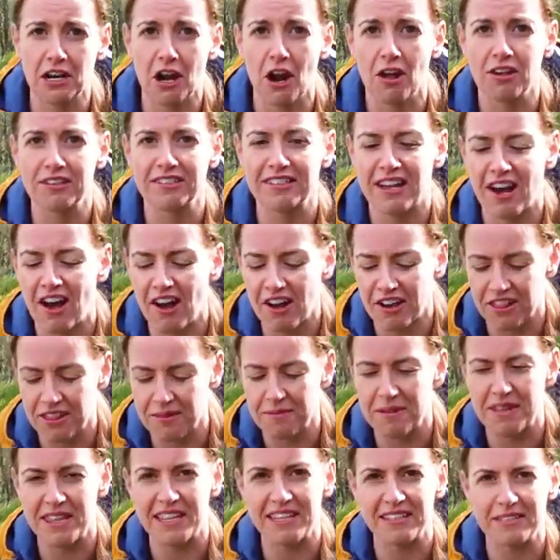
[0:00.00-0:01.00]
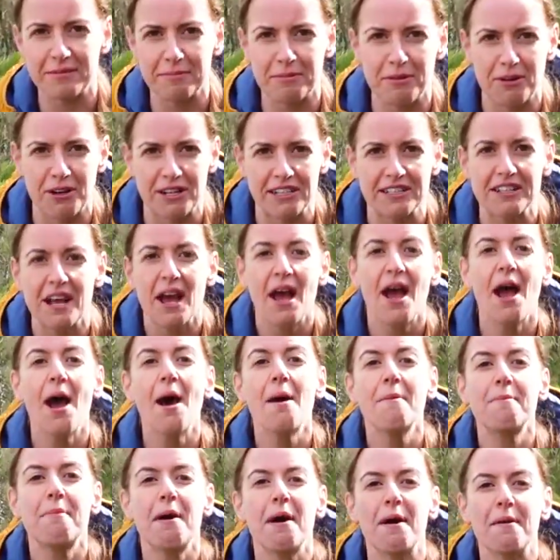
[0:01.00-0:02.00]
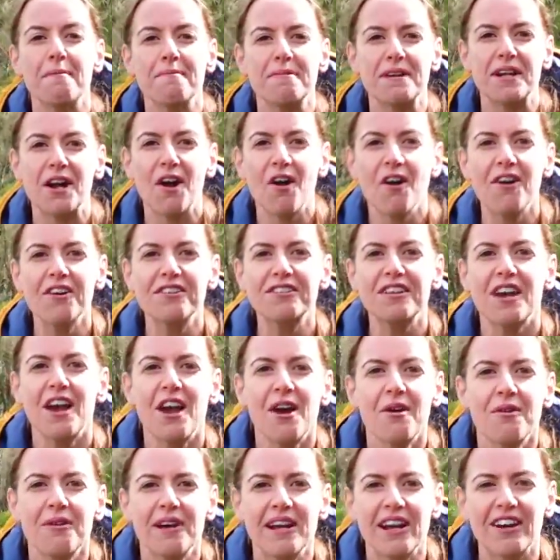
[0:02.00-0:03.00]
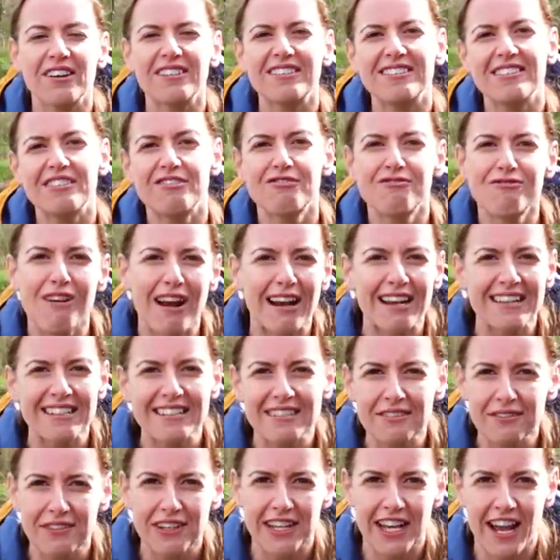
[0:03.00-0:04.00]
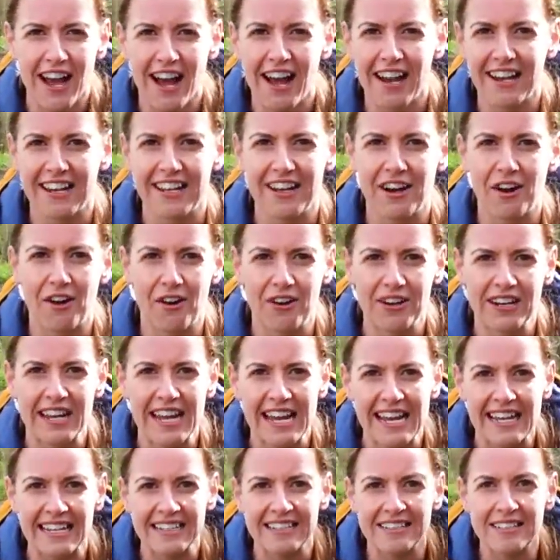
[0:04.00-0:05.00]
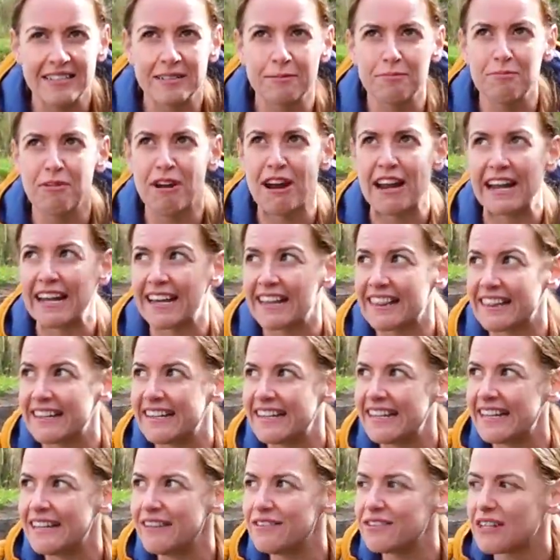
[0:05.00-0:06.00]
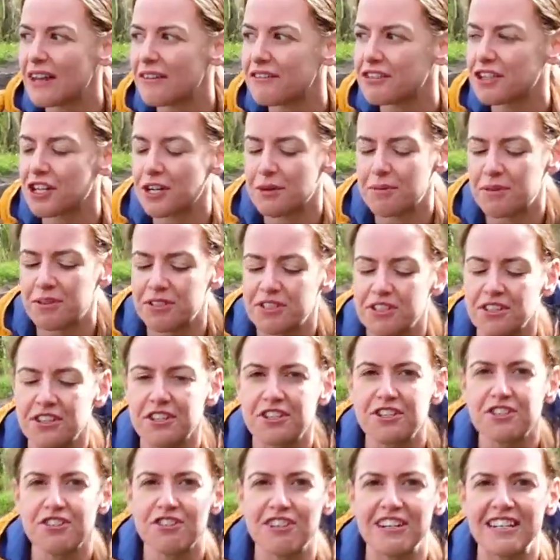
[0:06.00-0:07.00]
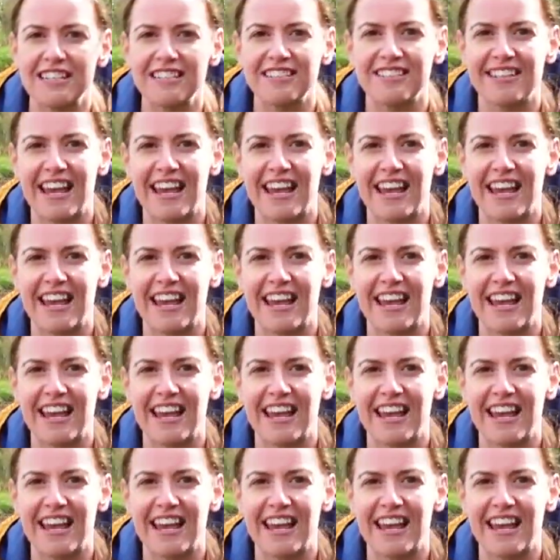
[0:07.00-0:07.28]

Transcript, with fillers: close eye on them at this point but because we are still relatively early on in spring the leaves haven't come onto the trees